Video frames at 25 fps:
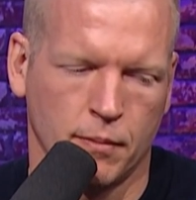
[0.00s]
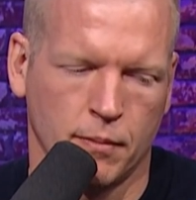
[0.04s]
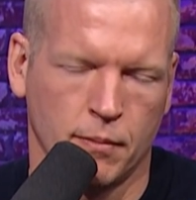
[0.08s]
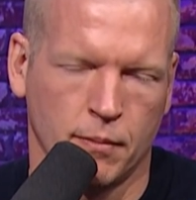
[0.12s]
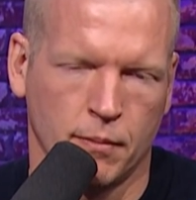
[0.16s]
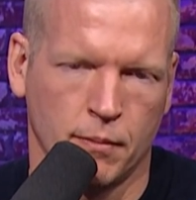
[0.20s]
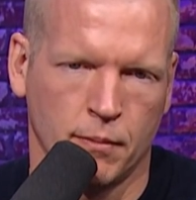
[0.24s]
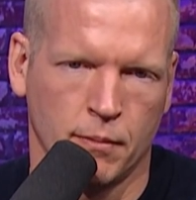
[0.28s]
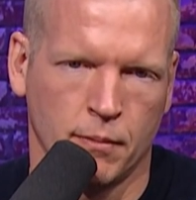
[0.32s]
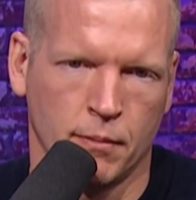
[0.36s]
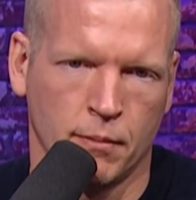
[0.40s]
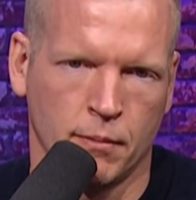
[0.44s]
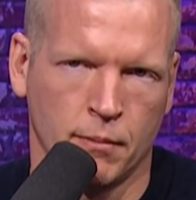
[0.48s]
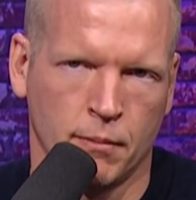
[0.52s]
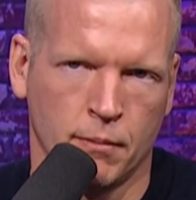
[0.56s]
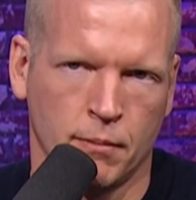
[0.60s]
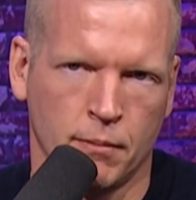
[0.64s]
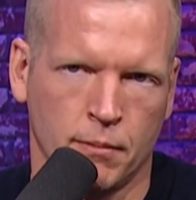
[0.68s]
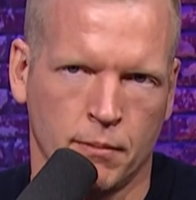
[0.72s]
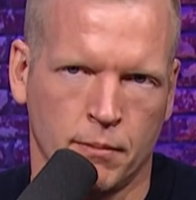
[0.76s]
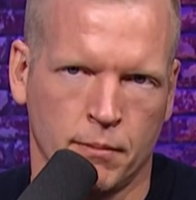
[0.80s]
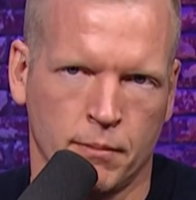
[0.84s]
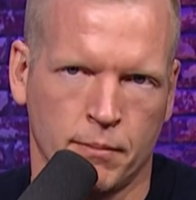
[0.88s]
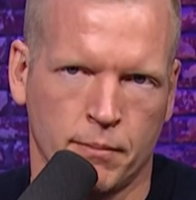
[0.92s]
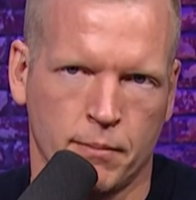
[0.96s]

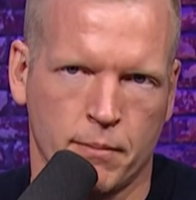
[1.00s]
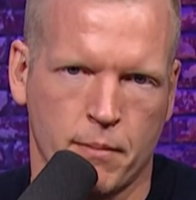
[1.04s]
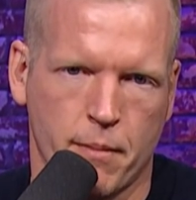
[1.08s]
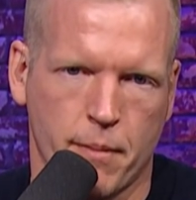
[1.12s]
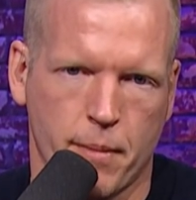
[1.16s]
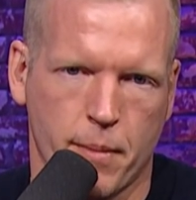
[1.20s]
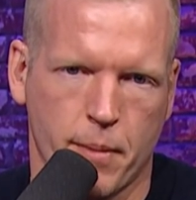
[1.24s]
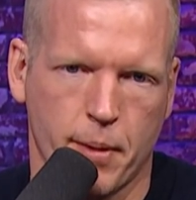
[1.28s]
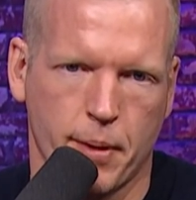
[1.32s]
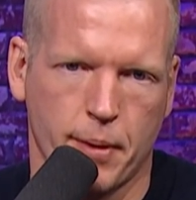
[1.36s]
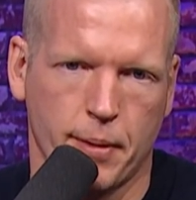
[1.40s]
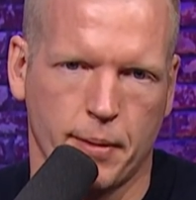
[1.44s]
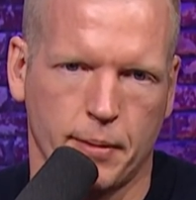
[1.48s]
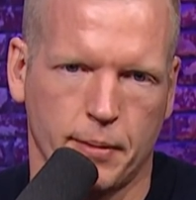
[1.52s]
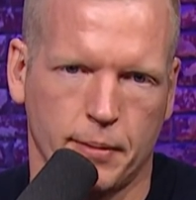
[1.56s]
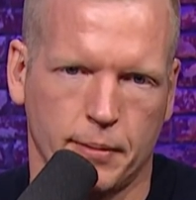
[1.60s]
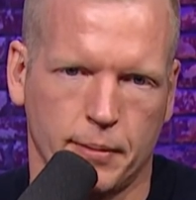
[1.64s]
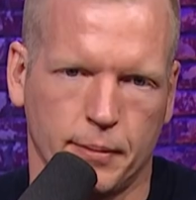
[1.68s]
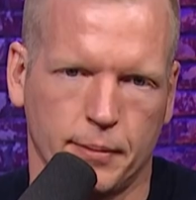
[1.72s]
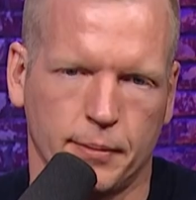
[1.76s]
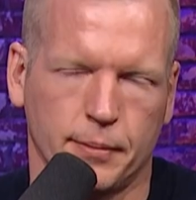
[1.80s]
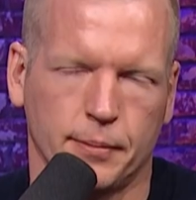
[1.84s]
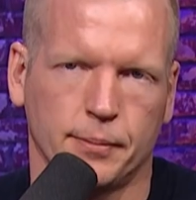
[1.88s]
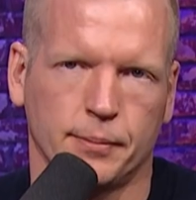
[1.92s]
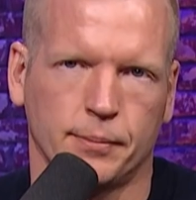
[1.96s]

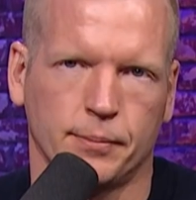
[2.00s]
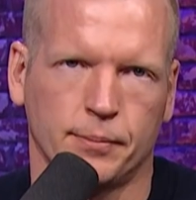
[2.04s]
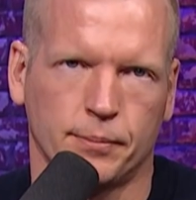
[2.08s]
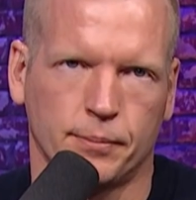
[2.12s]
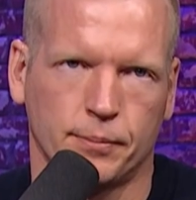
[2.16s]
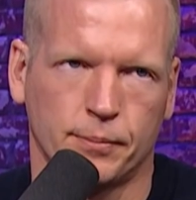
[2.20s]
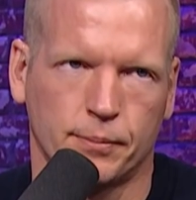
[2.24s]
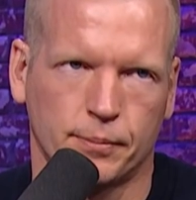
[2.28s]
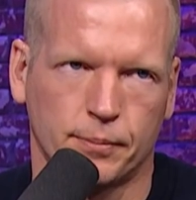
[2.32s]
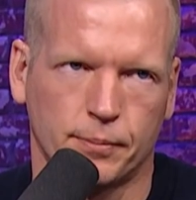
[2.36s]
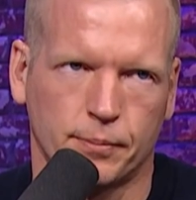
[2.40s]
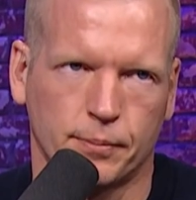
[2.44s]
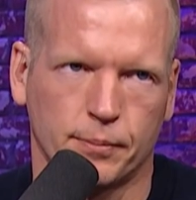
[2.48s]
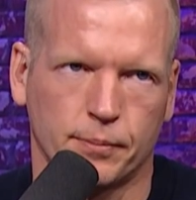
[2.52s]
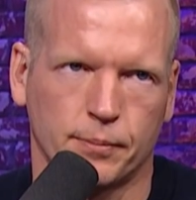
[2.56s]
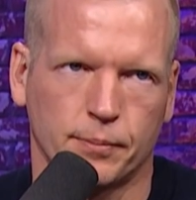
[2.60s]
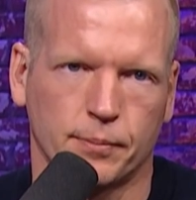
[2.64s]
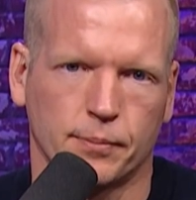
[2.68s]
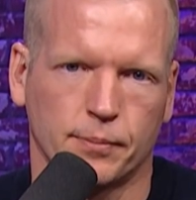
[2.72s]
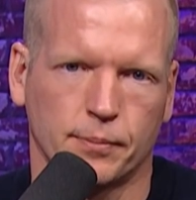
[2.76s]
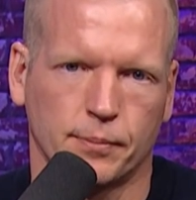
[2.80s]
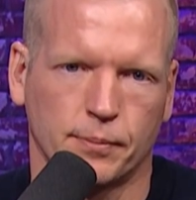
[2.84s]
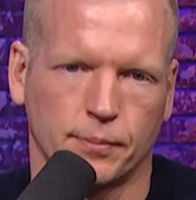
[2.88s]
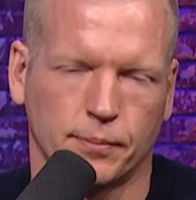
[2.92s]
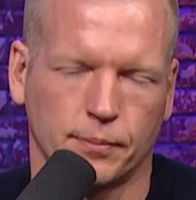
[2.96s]

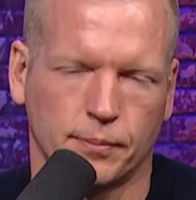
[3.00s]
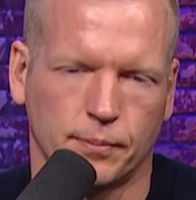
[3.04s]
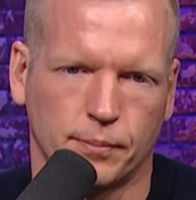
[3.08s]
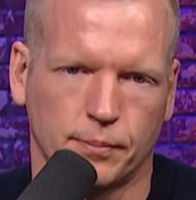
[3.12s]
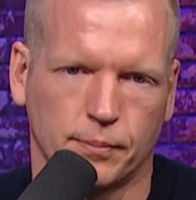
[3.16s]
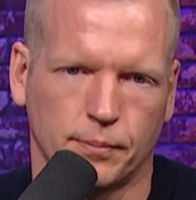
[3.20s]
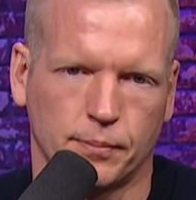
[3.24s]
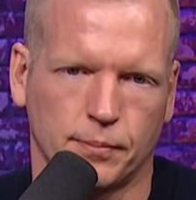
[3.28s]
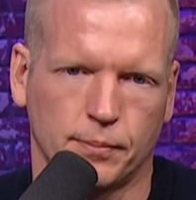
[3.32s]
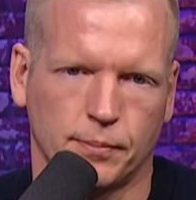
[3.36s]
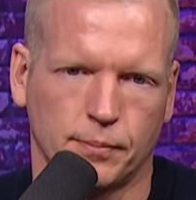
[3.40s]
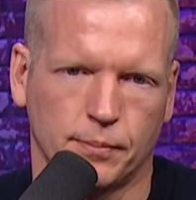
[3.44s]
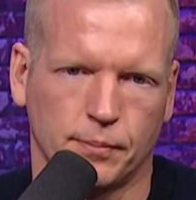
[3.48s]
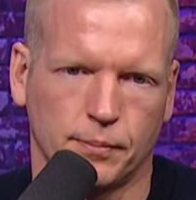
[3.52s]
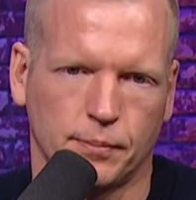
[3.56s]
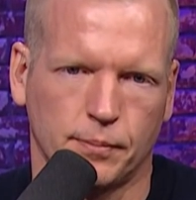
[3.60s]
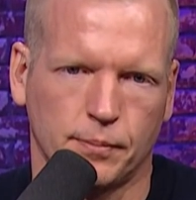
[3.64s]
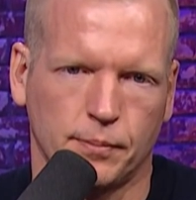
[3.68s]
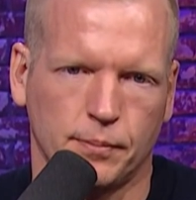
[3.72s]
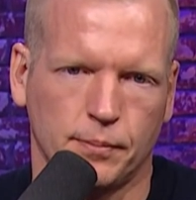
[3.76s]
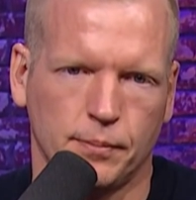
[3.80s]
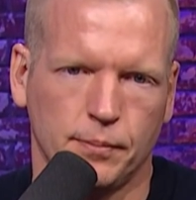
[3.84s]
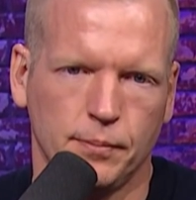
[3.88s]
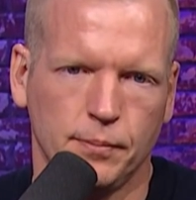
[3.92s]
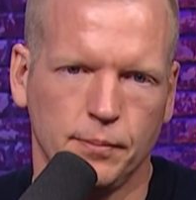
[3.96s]

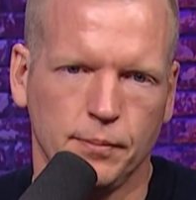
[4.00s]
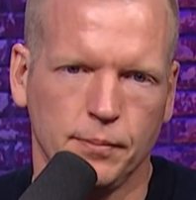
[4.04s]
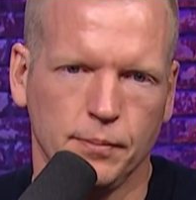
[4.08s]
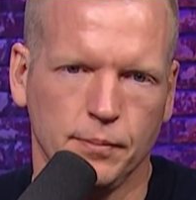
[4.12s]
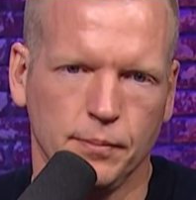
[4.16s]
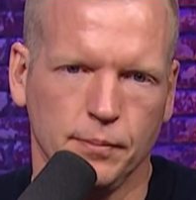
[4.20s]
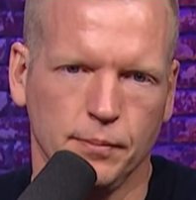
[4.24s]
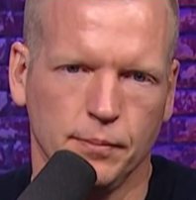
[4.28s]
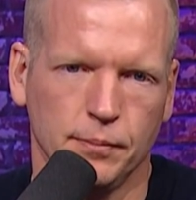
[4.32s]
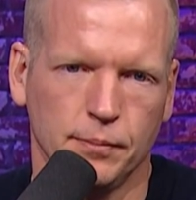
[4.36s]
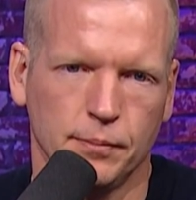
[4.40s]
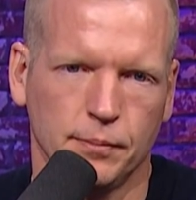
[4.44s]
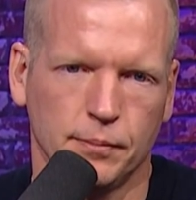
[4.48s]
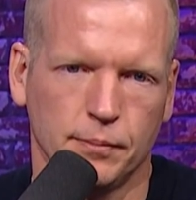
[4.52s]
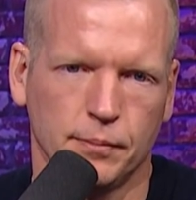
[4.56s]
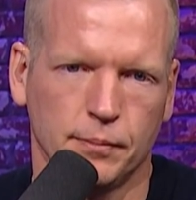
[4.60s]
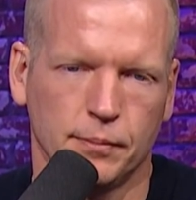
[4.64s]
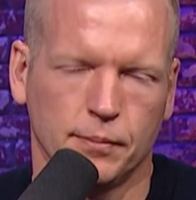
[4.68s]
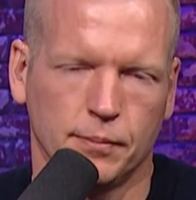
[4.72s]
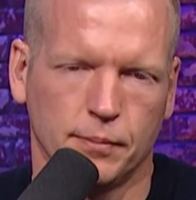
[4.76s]
(silent)